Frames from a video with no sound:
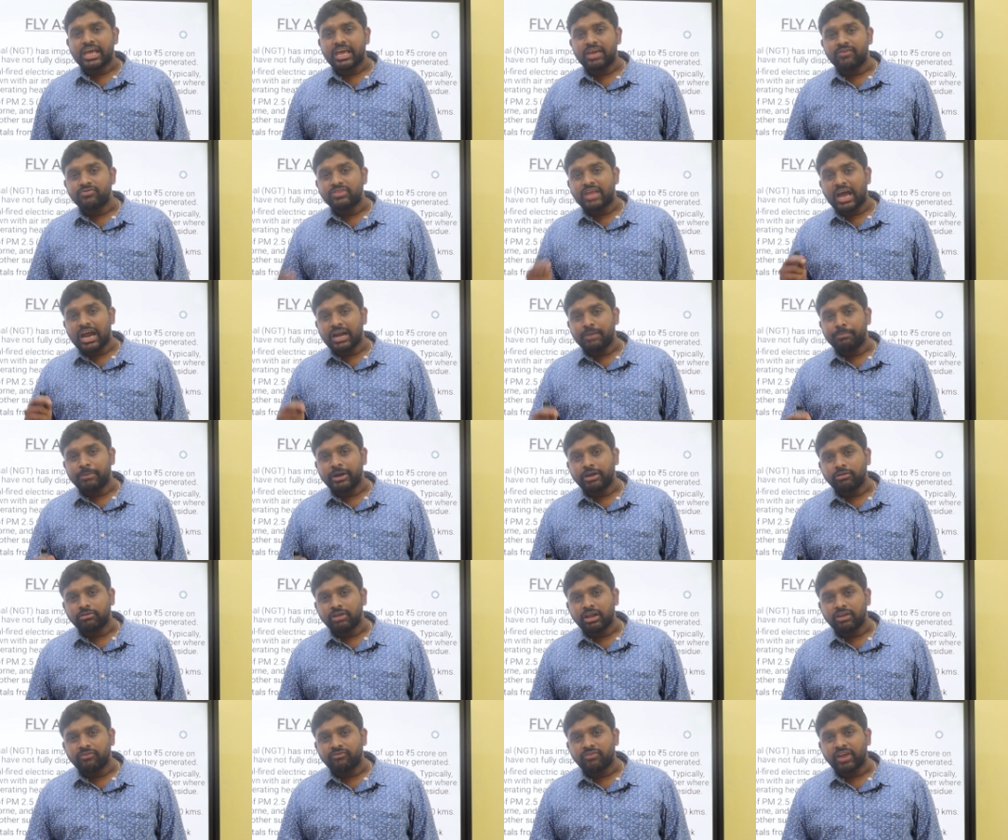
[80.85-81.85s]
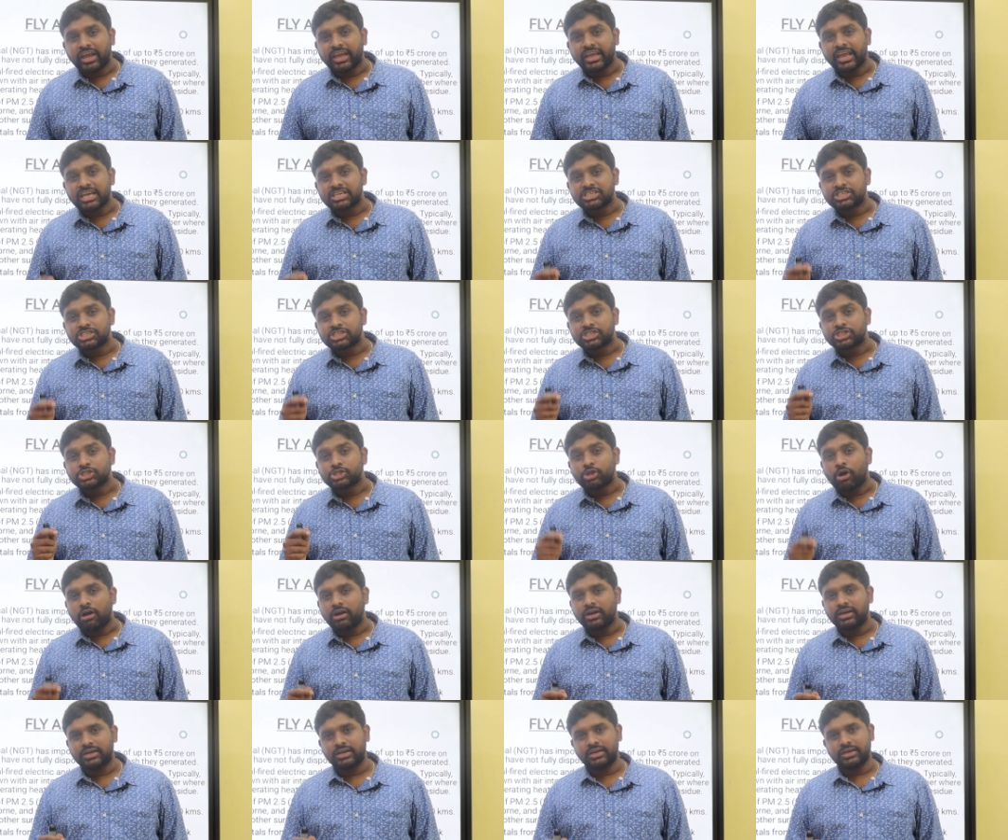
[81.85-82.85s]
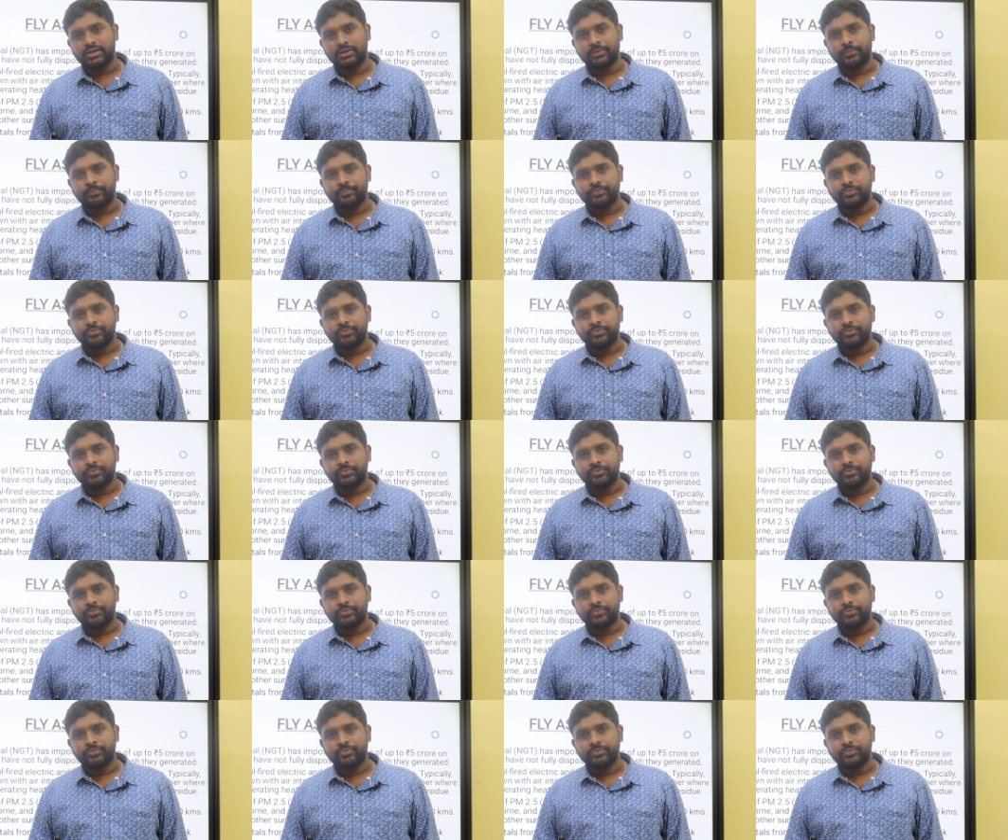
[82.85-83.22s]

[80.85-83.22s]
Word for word: If that particular fly ash is not